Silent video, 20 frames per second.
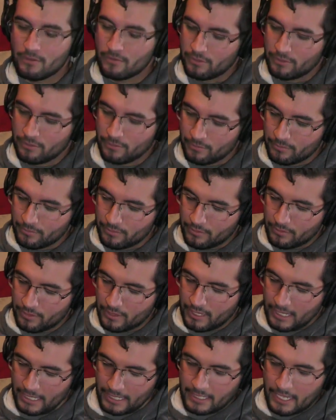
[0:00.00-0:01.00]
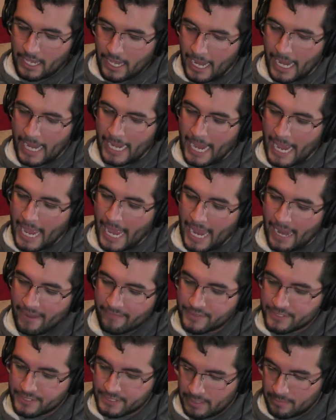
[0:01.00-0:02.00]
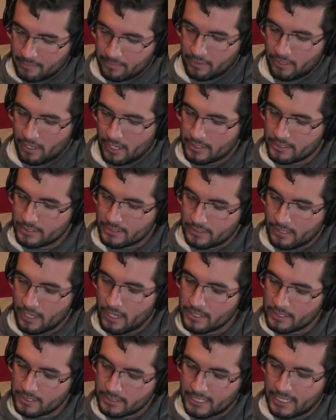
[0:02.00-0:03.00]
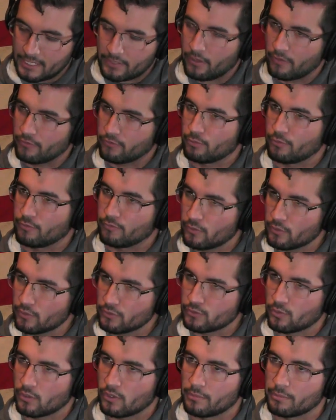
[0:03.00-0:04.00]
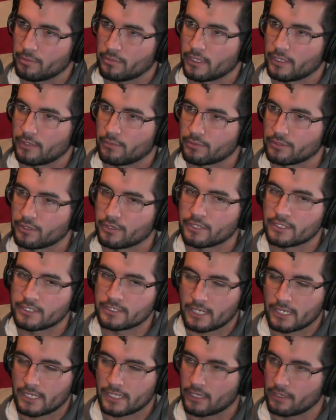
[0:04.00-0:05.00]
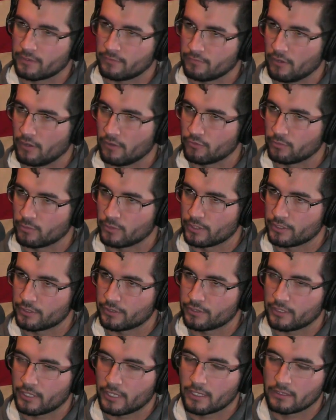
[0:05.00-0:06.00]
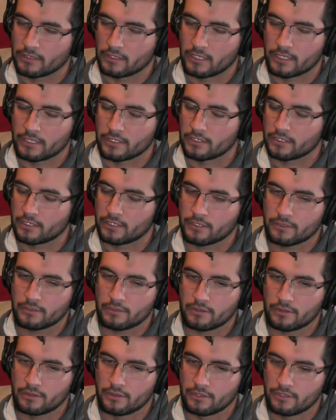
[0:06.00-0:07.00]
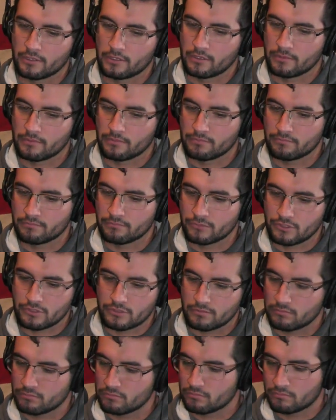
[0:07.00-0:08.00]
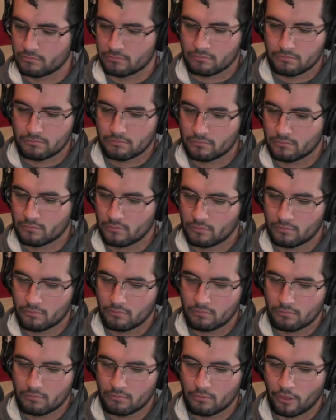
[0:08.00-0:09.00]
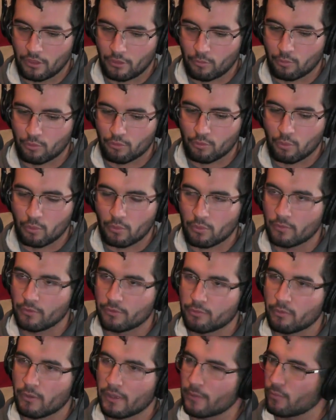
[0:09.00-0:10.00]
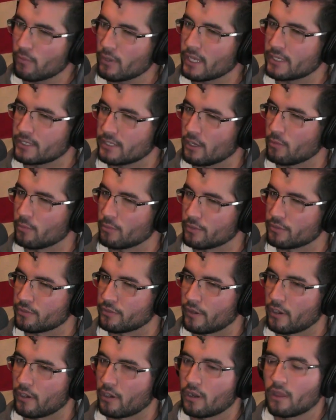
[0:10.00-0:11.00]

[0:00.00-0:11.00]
And I have the same thoughts. Not exactly I was with Photo Squad, but, like, with the things that I got involved with, and, like, the just like with like what I dealt with there.